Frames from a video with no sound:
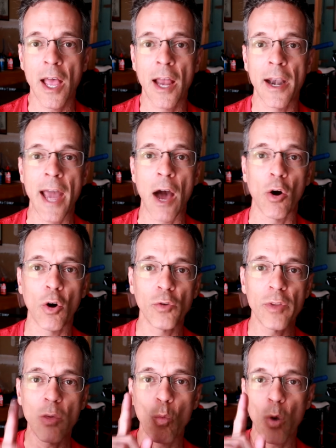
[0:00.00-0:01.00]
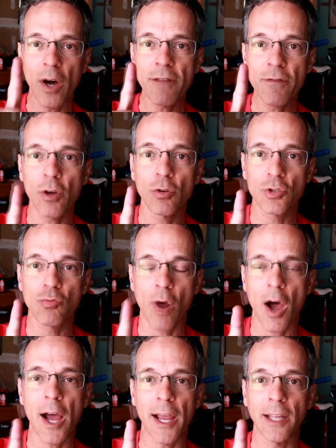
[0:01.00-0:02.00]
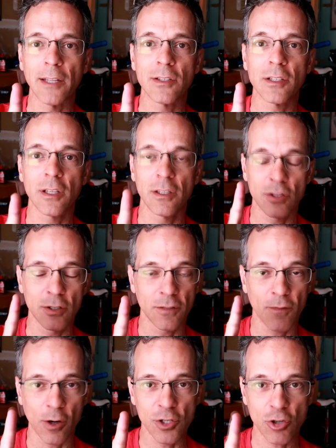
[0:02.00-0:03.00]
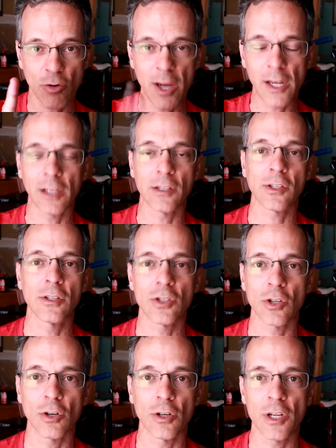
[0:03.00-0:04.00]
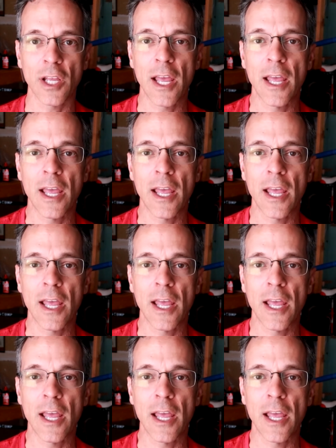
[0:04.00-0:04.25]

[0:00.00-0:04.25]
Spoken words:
Now, only one of those rides, as far as training is concerned,